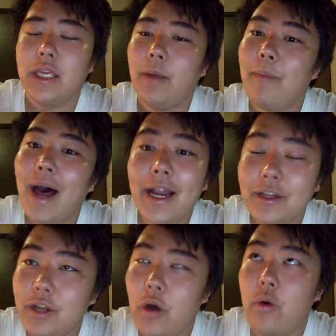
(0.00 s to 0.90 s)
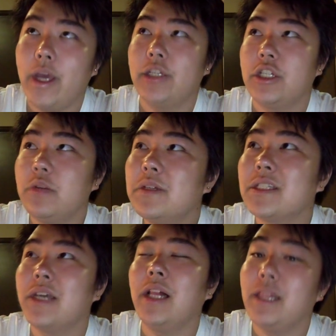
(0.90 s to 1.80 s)
Yamada Noe, she
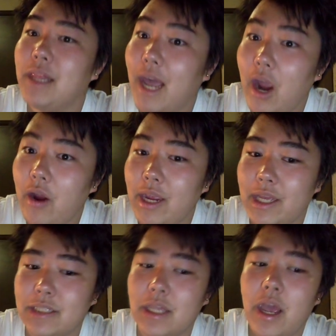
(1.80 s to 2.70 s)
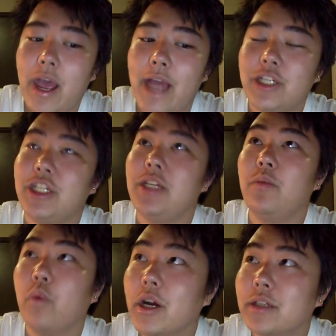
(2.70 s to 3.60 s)
was hilarious, and she
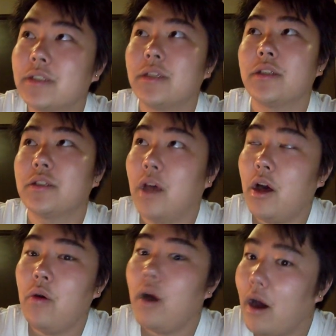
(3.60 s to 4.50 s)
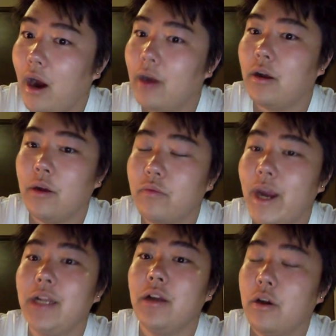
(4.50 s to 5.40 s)
worked so hard on
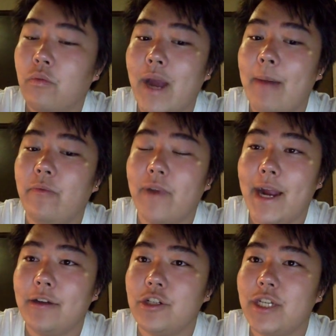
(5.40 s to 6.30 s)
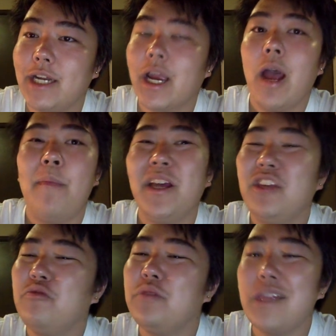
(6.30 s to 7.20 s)
writing her rap for Energetic, but
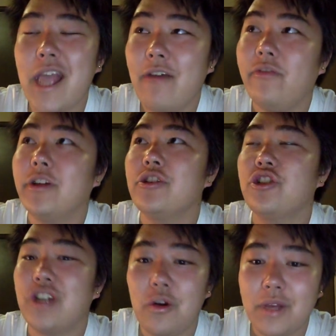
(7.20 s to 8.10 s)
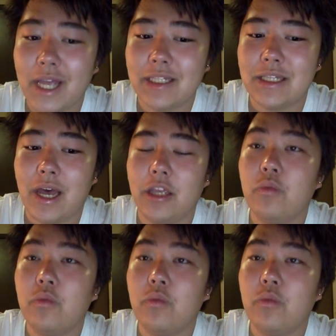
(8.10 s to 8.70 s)
you never showcased that.